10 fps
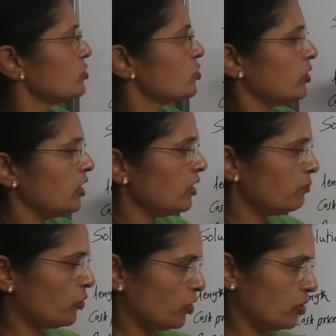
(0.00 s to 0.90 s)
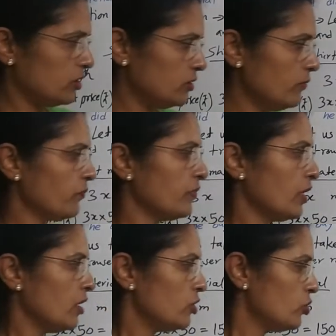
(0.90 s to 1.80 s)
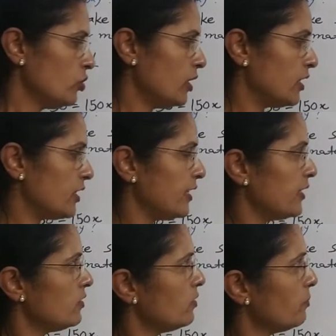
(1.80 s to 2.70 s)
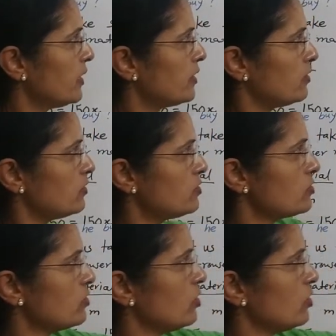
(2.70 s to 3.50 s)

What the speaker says: So he bought 200 meters